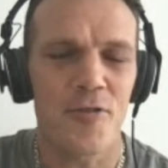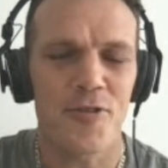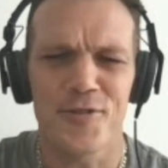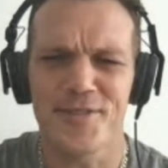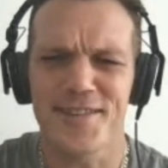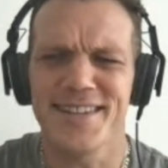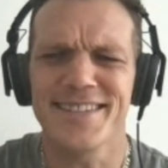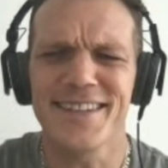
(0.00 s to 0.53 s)
I
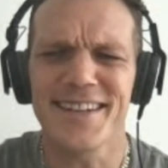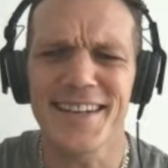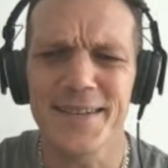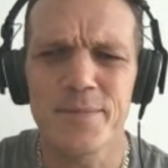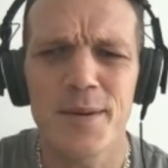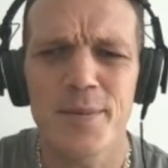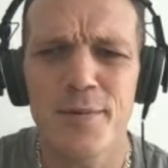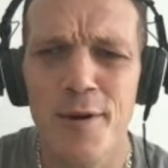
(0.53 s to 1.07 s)
was like
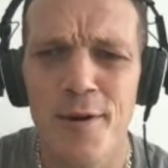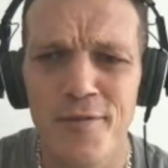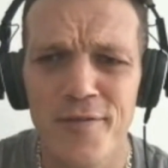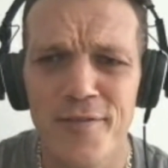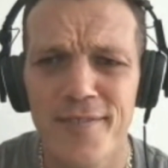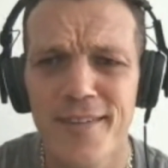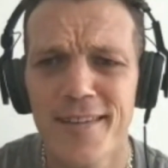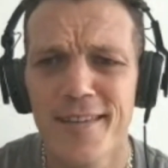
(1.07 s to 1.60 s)
telling people
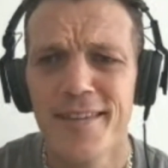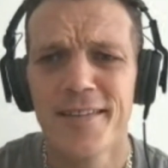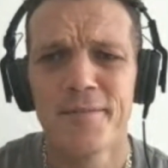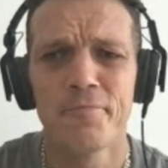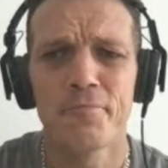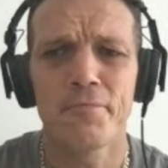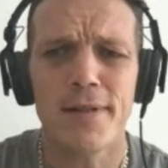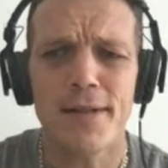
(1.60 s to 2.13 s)
off,
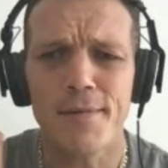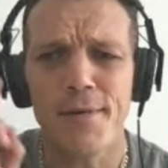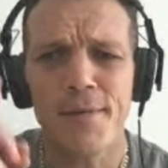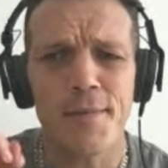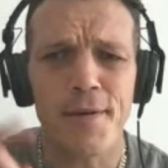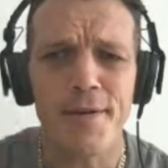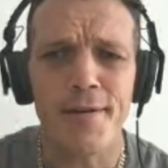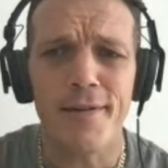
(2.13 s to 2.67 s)
blah,
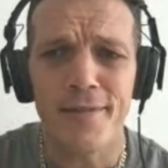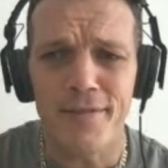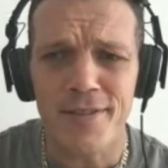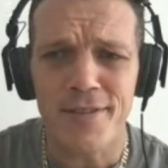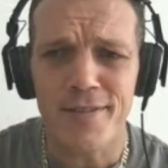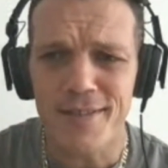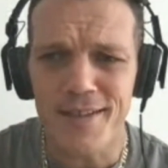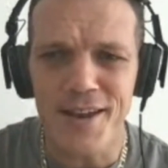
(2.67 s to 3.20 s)
blah,
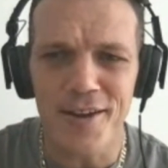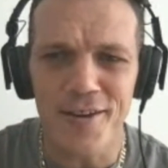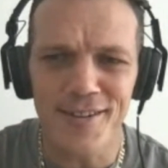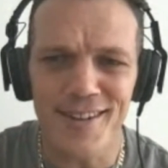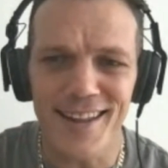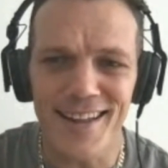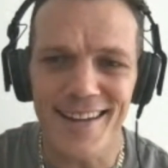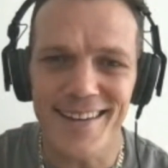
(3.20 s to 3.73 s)
blah, you know,
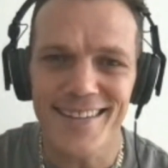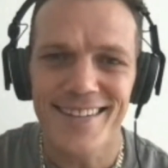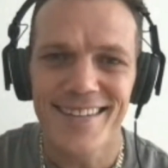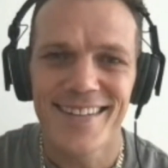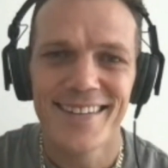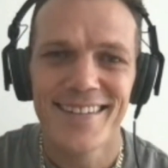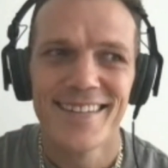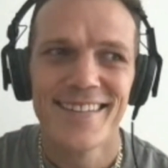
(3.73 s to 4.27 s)
like,
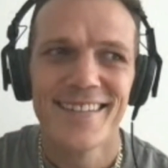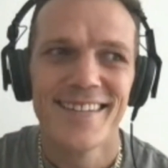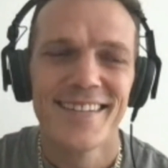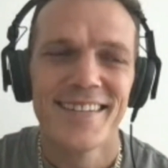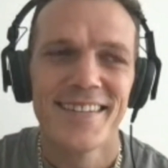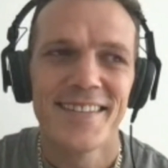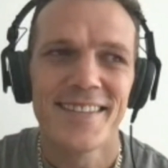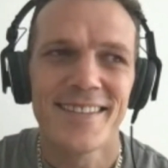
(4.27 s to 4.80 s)

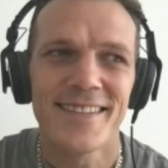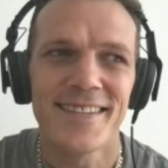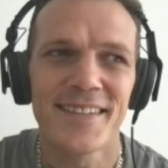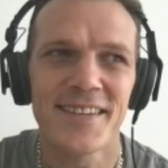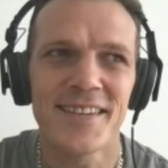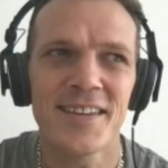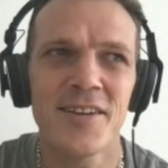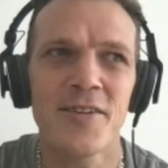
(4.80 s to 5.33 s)

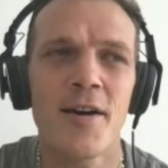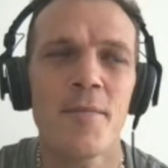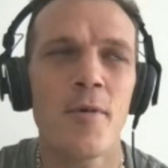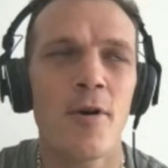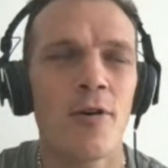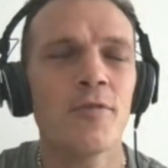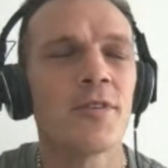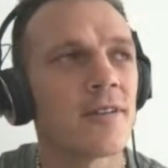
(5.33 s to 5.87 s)
you know, I'm
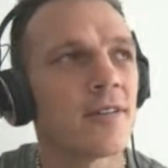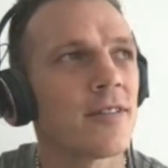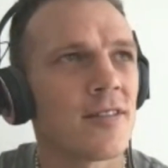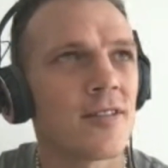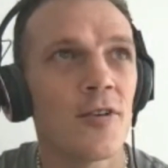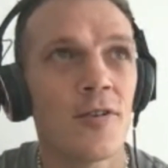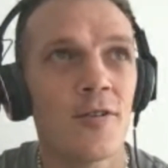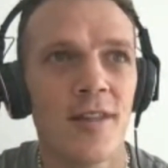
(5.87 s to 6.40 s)
older,
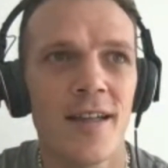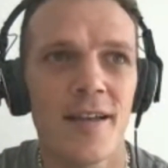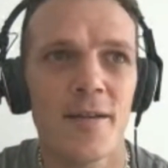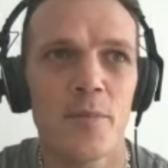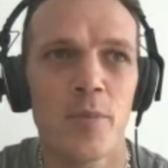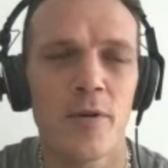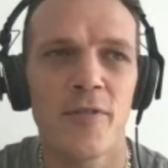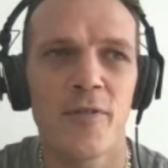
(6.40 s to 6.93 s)
so like
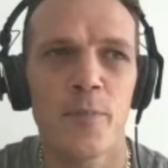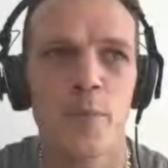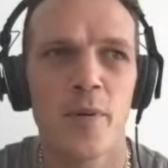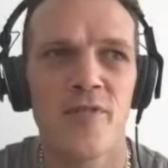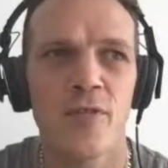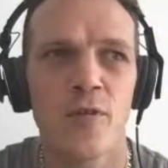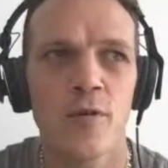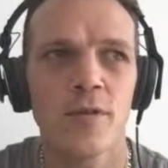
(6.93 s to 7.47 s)

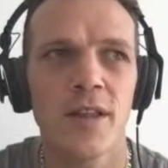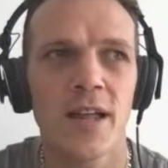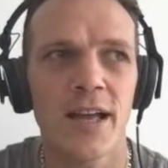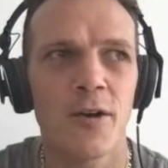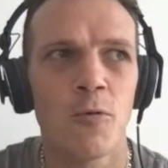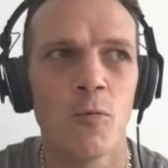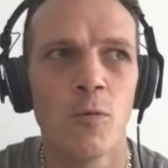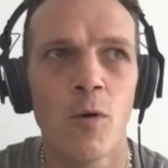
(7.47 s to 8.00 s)
before
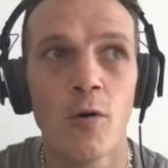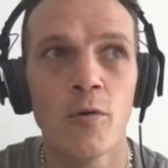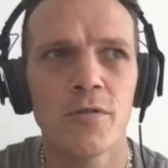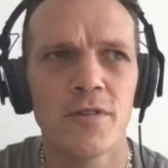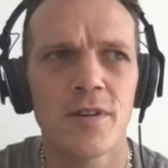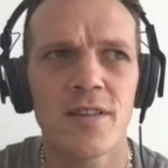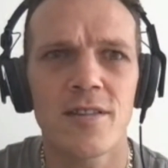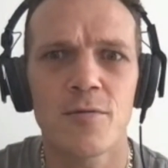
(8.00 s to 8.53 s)
like
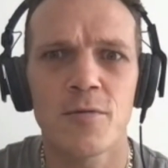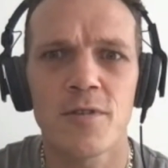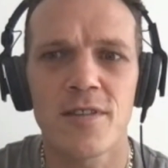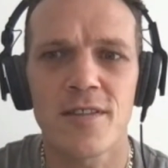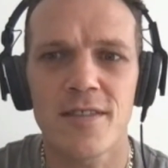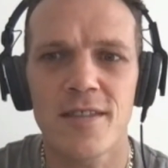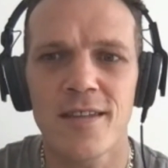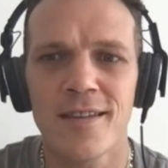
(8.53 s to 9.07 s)
wokeness was
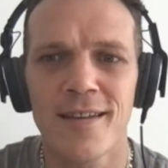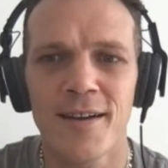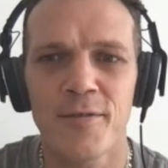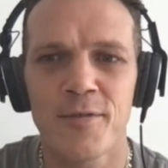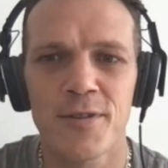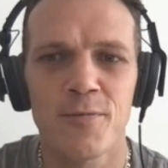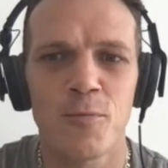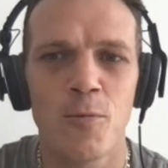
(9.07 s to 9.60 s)
a thing, I
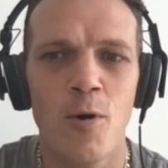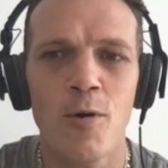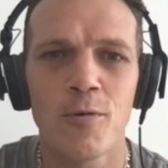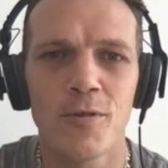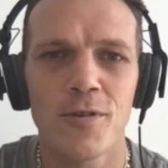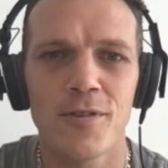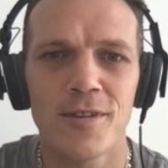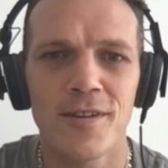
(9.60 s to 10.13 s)
was
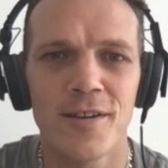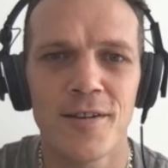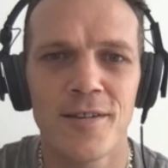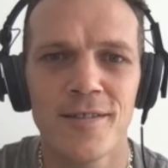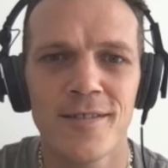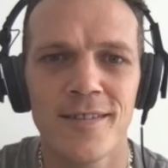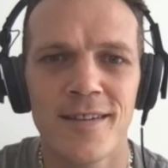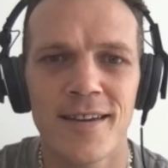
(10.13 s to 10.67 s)
woke, you
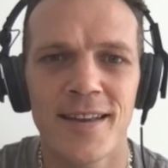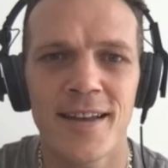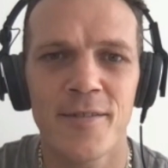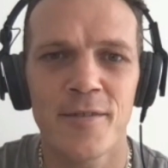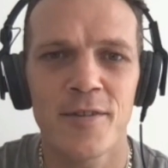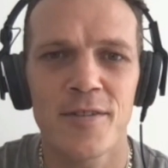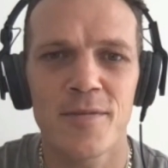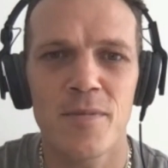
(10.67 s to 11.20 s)
know, and I
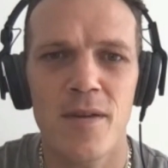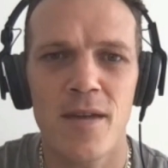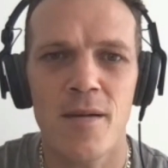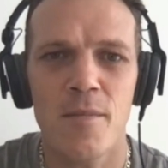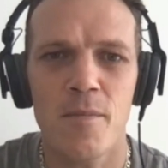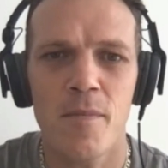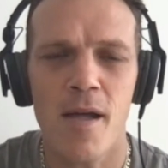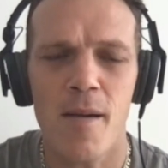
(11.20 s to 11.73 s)
was
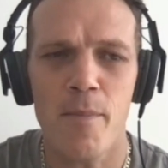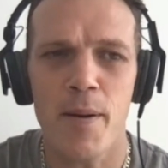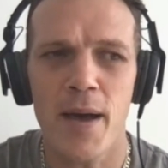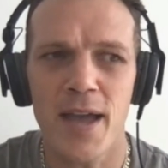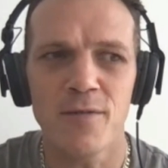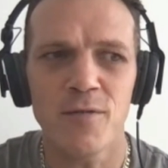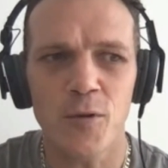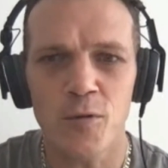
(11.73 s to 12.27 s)
a
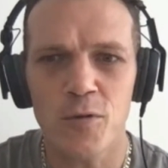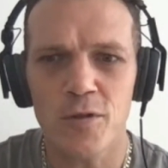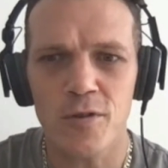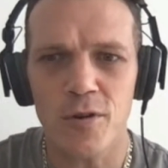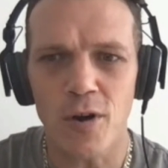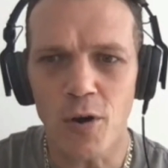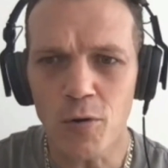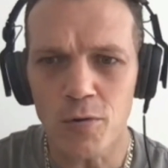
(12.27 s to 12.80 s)
painful
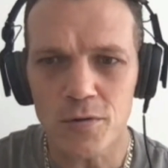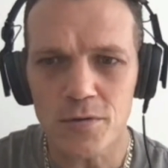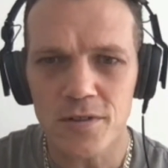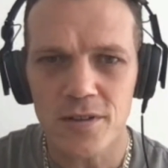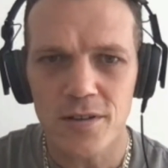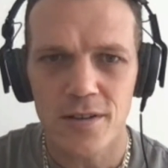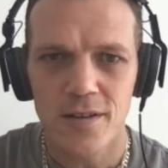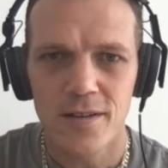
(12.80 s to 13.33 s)
scold,
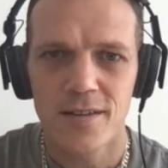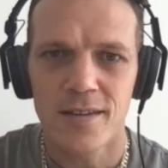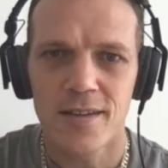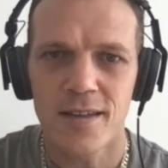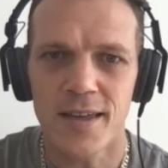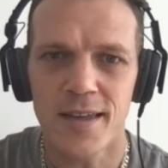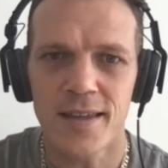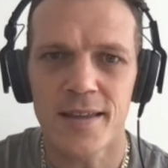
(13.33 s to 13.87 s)

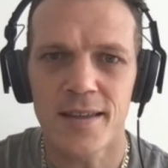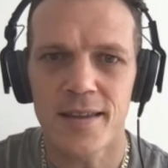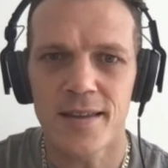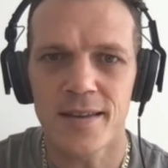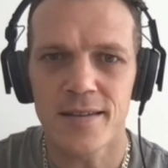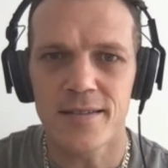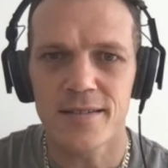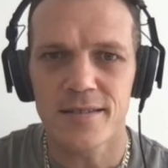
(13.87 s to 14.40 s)

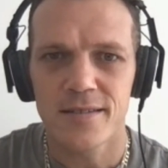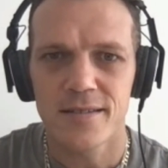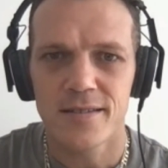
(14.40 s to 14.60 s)
and